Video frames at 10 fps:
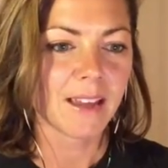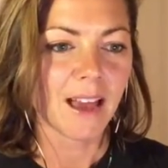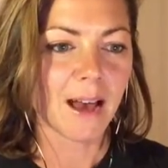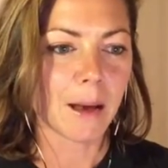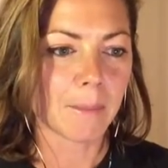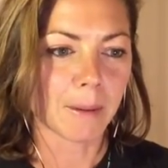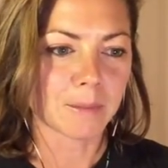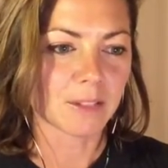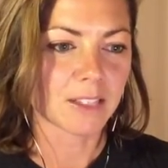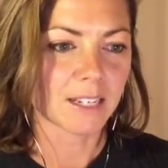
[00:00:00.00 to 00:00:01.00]
I'm
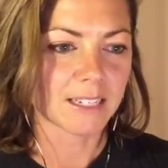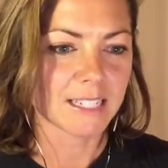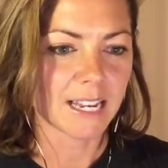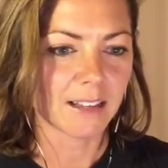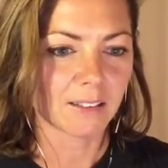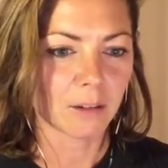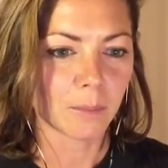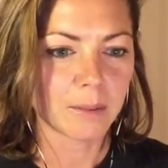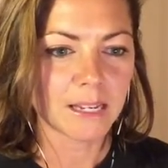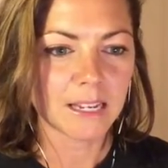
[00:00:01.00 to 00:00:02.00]
just going to take a little
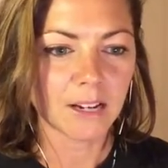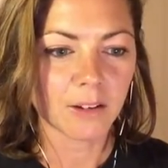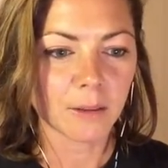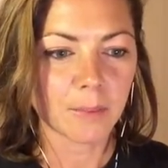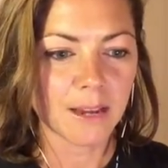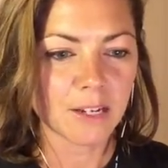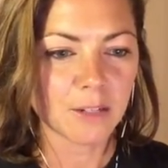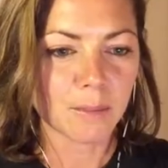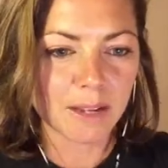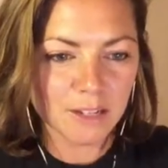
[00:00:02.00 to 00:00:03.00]
peek here at the page
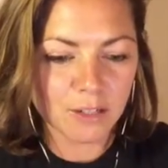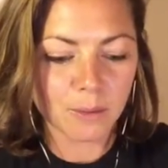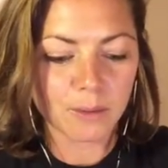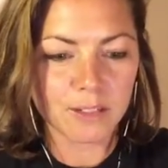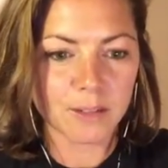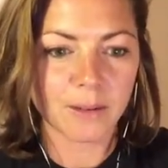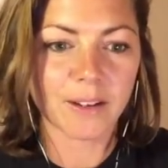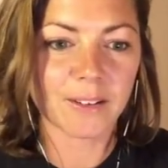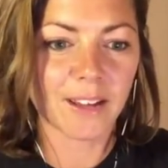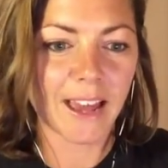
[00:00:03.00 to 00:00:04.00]
and make sure we're doing
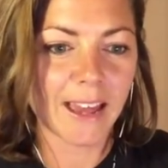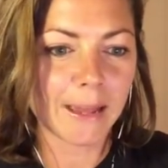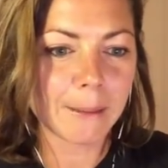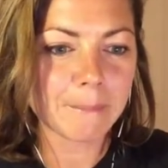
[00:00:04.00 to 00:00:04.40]
okay.